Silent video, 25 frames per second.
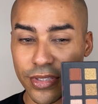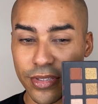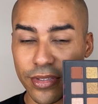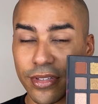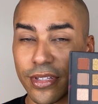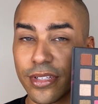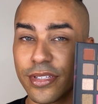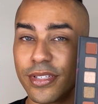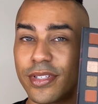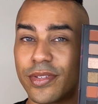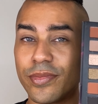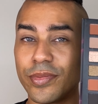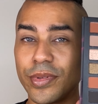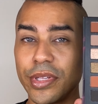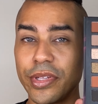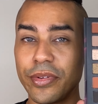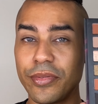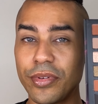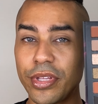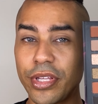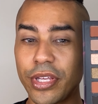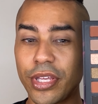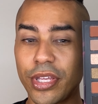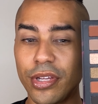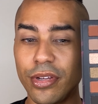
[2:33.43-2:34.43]
This is really,
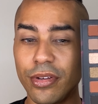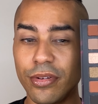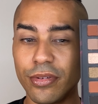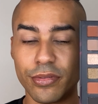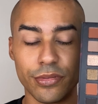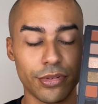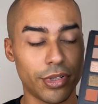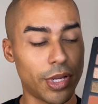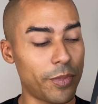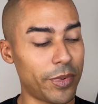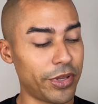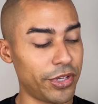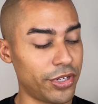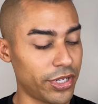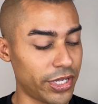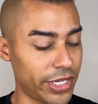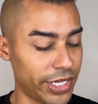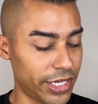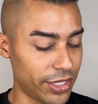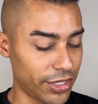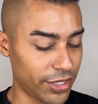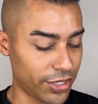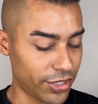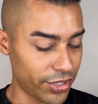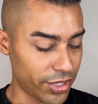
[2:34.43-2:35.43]
really cute. I mean, you're getting
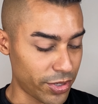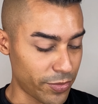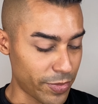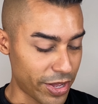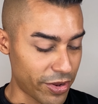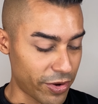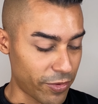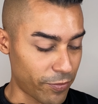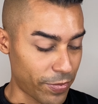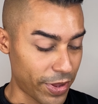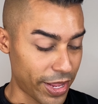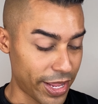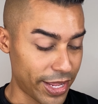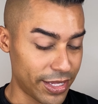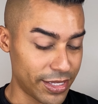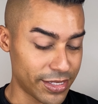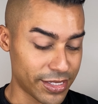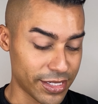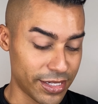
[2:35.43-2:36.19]
a good amount of pans,